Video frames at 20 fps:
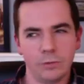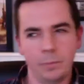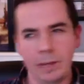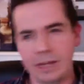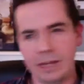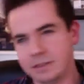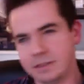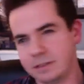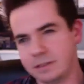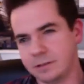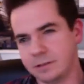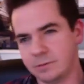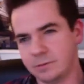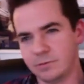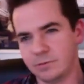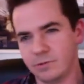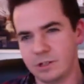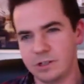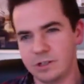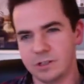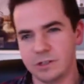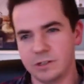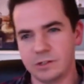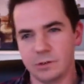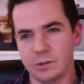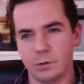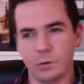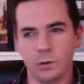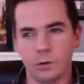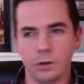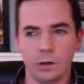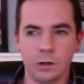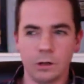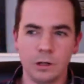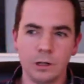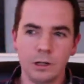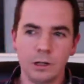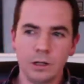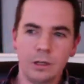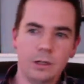pacing reasons or